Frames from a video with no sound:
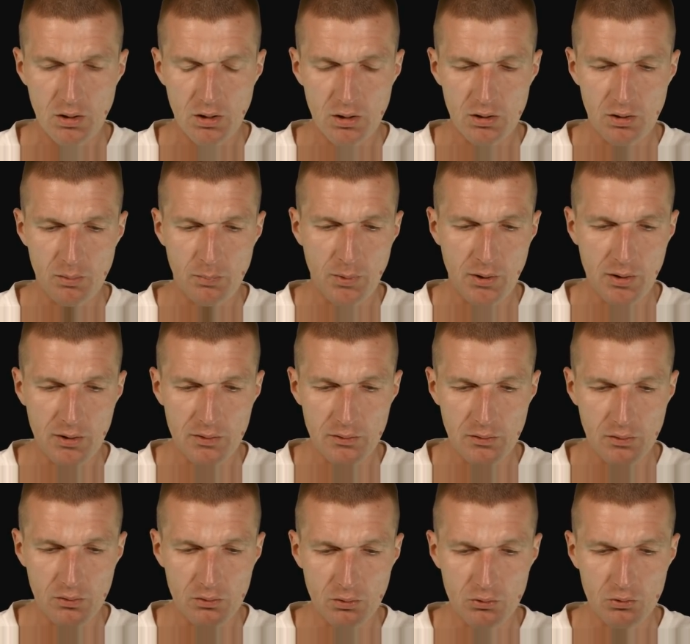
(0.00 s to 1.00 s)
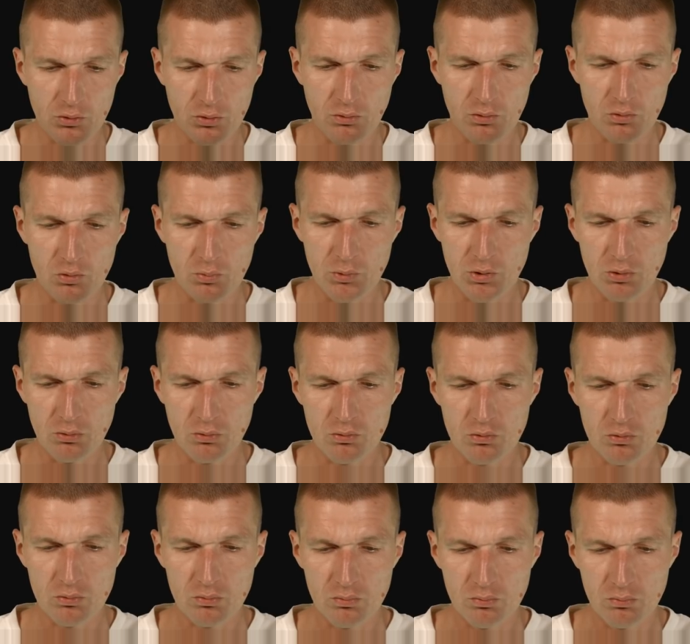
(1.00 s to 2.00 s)
and the path is also going to be
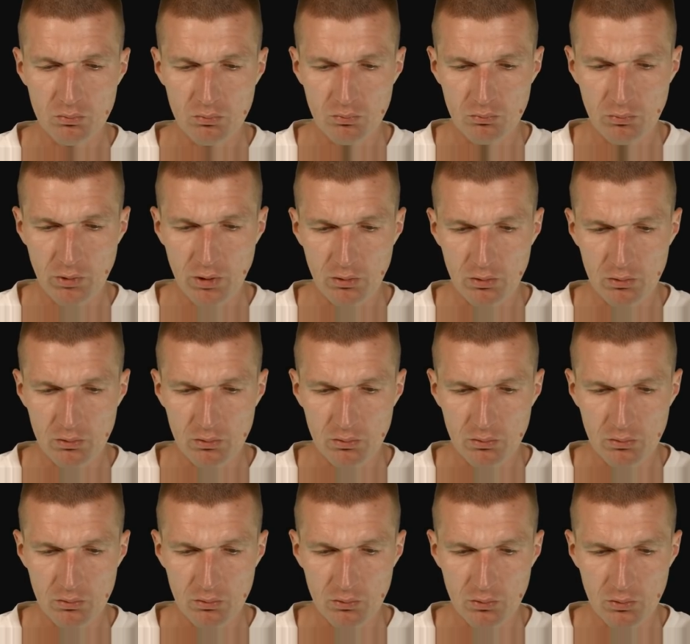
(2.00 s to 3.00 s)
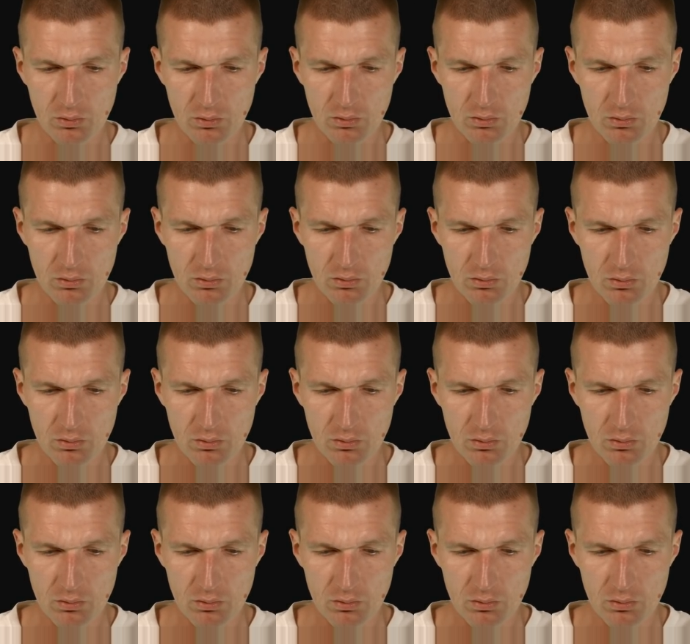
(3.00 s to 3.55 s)
Dukes. Why not? So